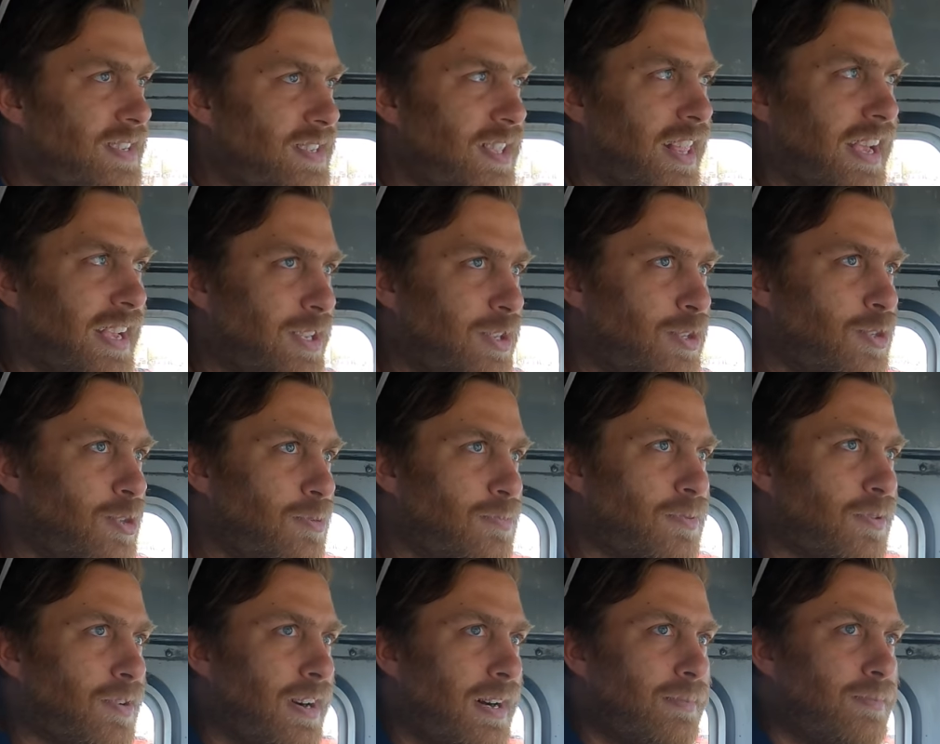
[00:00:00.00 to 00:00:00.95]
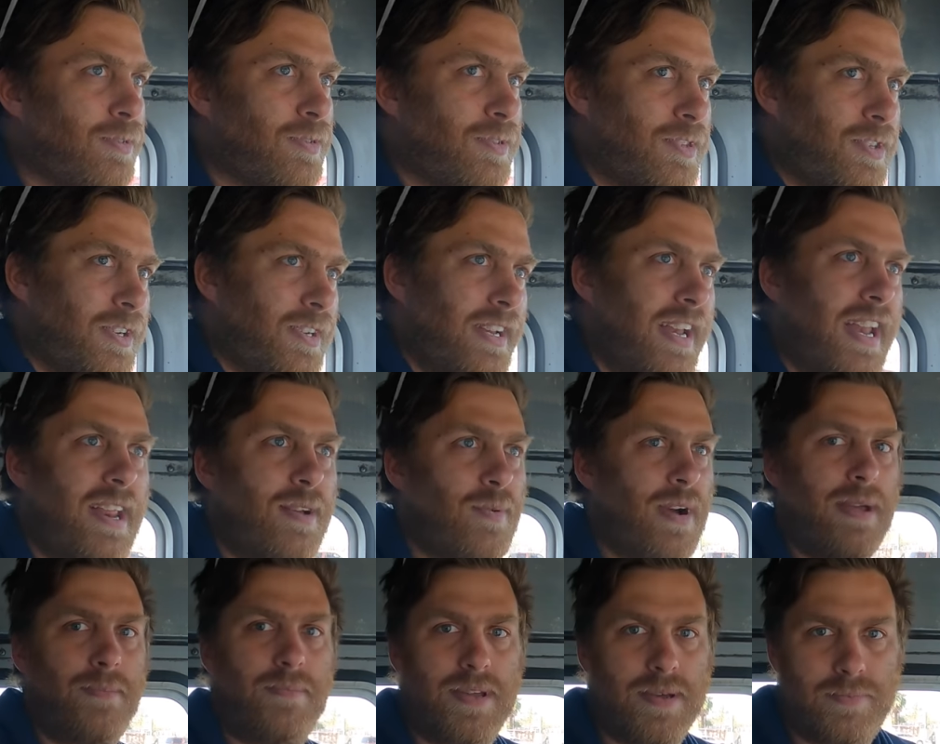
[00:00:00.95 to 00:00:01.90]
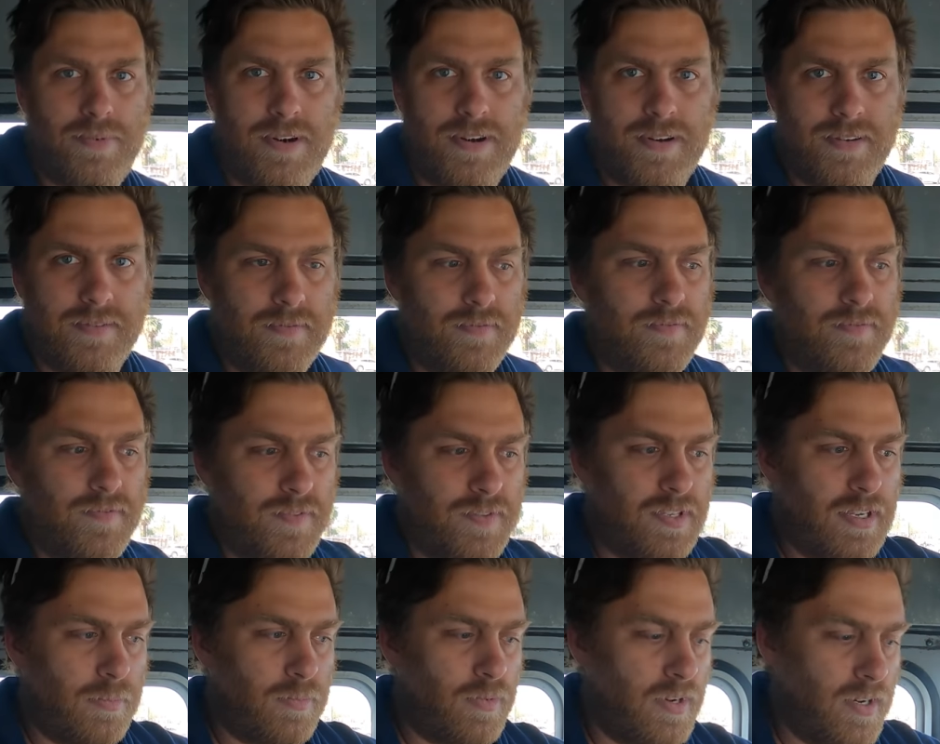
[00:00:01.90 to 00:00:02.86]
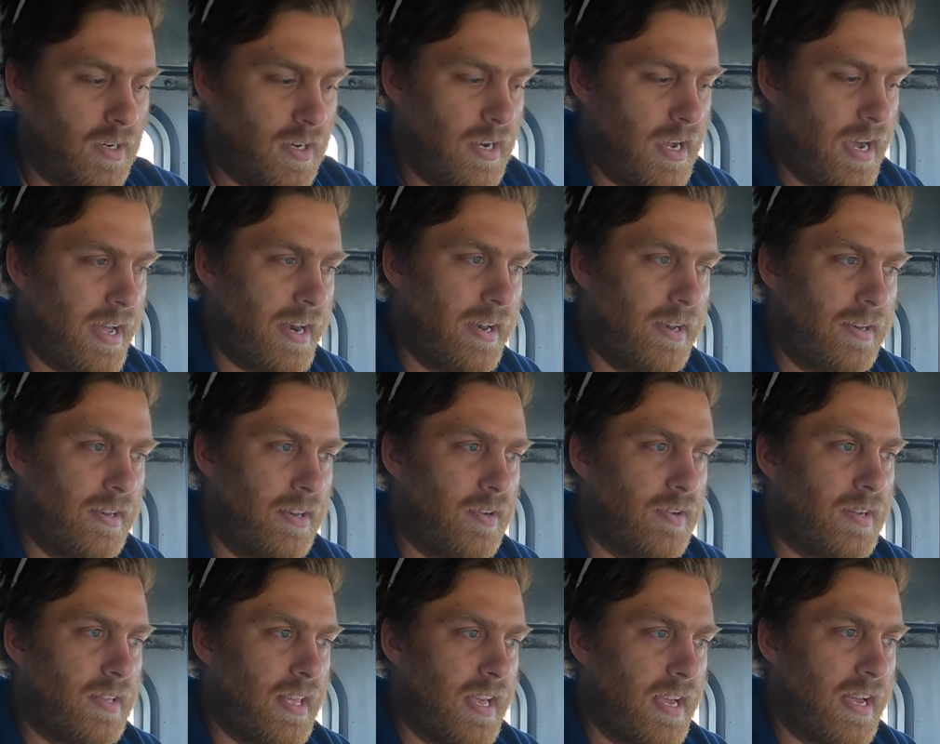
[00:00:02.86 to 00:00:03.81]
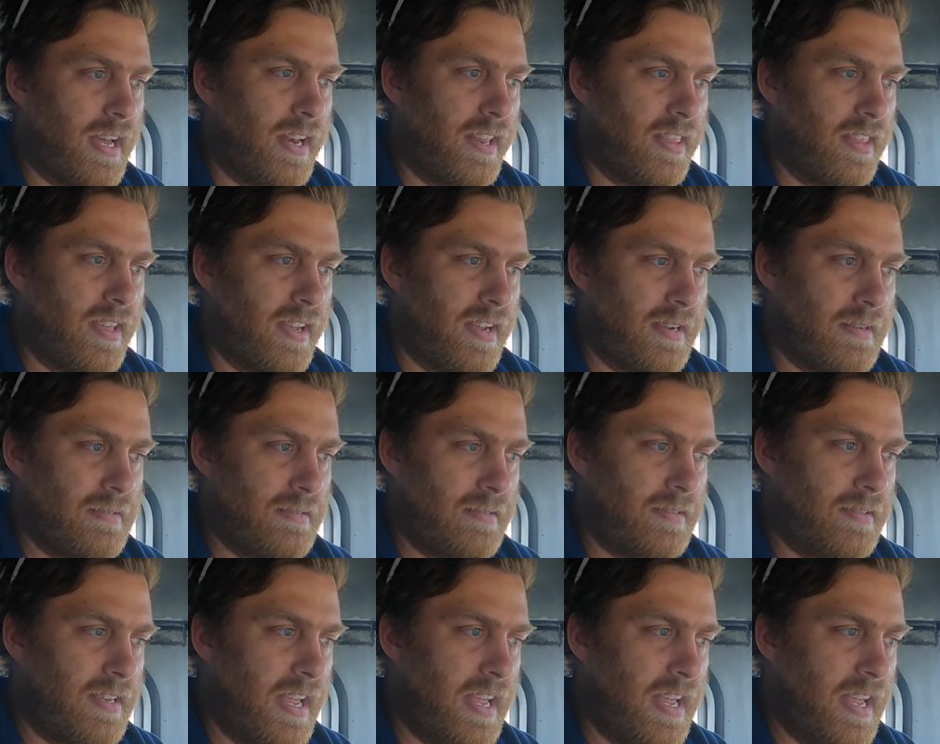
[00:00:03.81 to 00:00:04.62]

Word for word: like super humbled to in any way be a part of someone kind of doing that kind of thing,